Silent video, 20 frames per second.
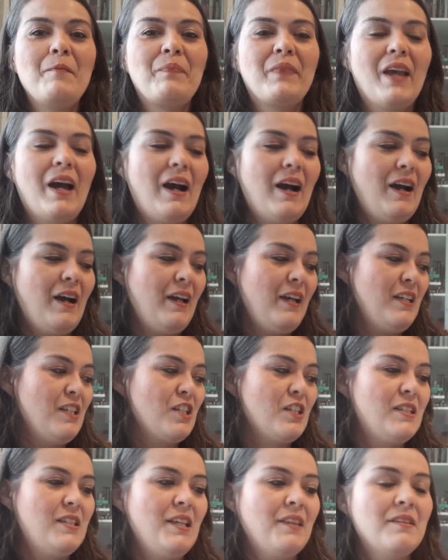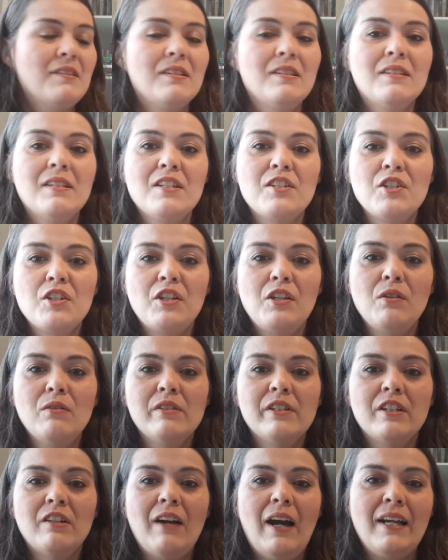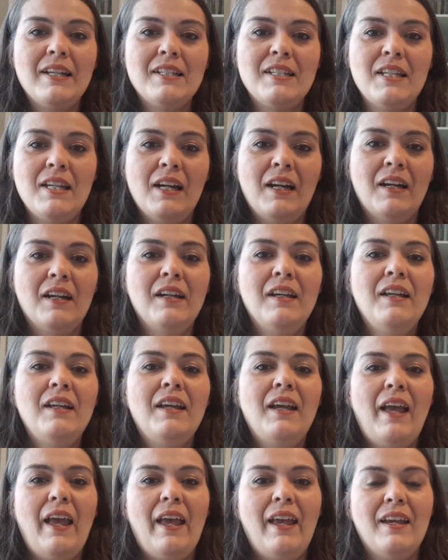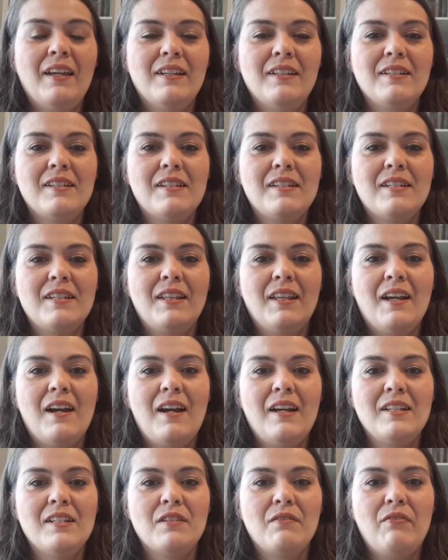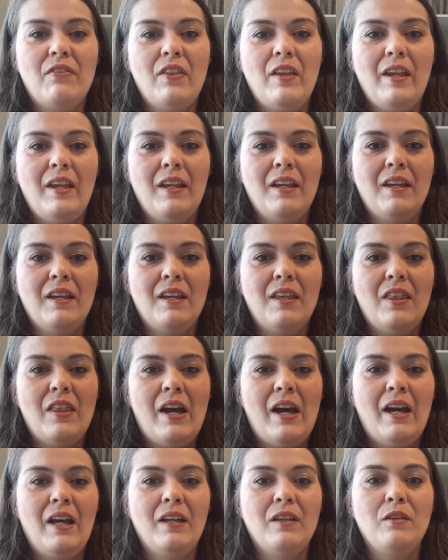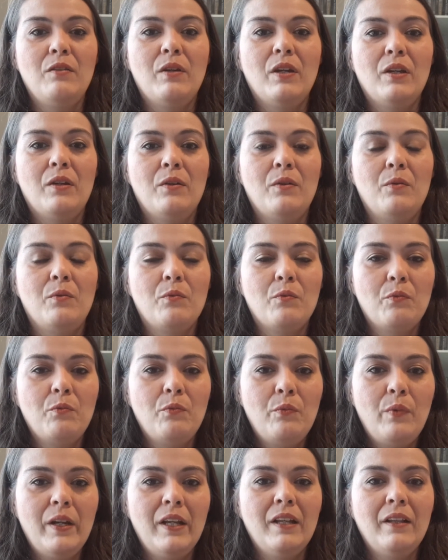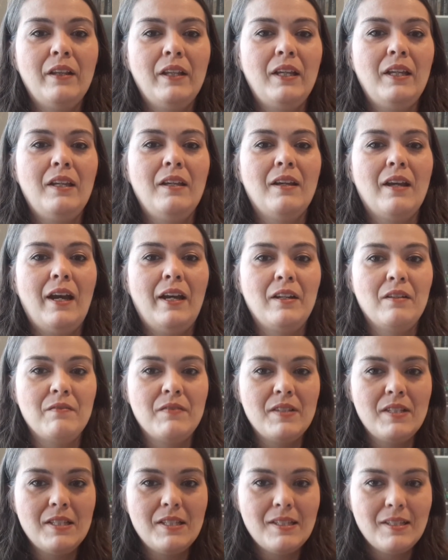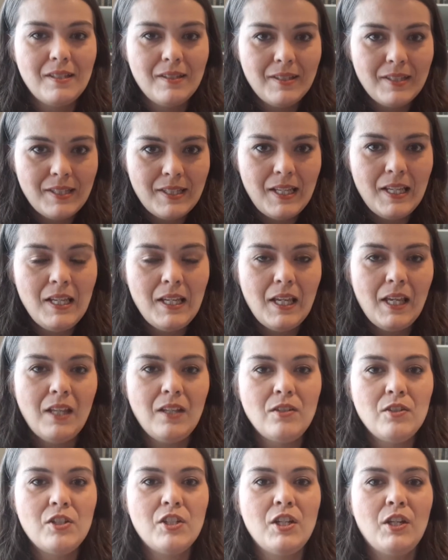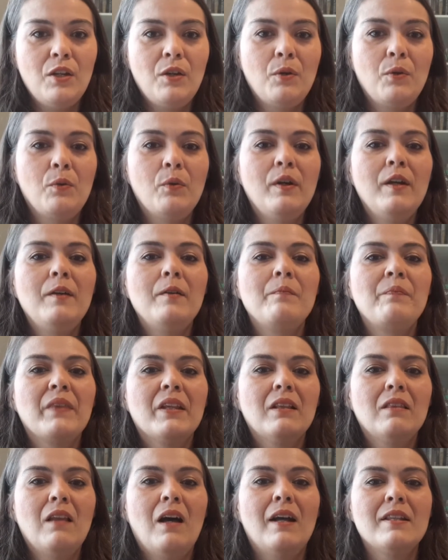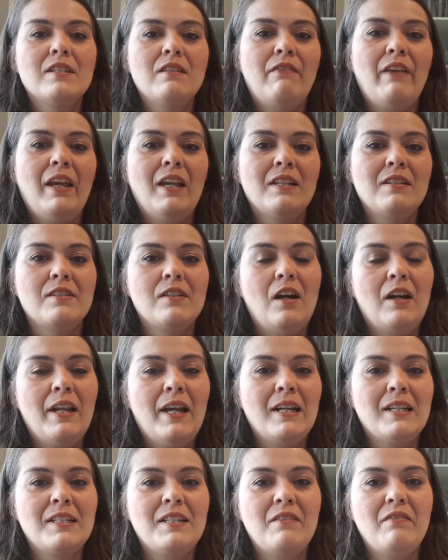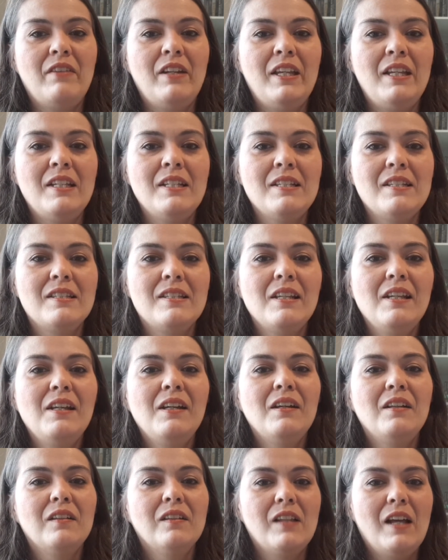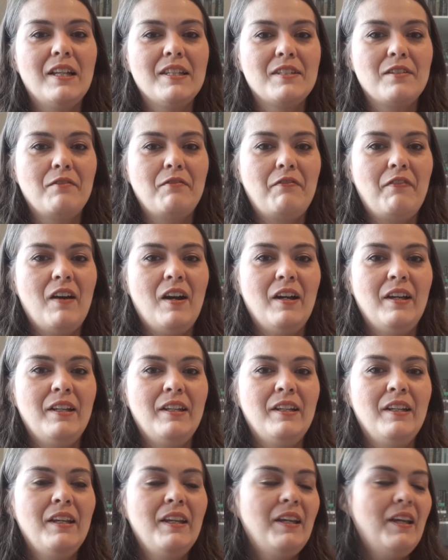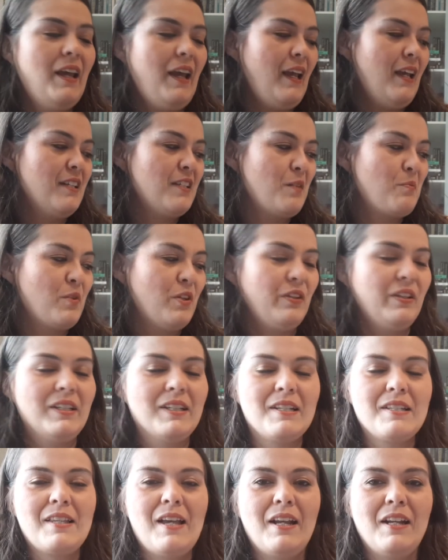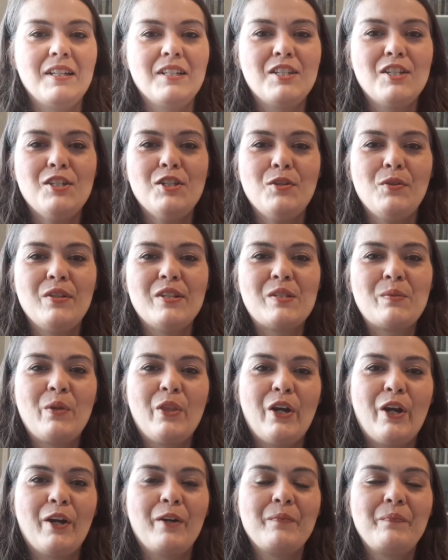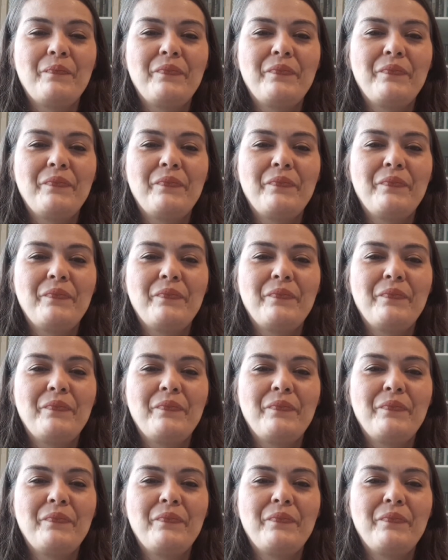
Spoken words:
I just think this is such a cute little idea and the kind of thing that you can really kind of sink into. Lots of hands-on activities, lots of fun, and I'm really excited to do this with her.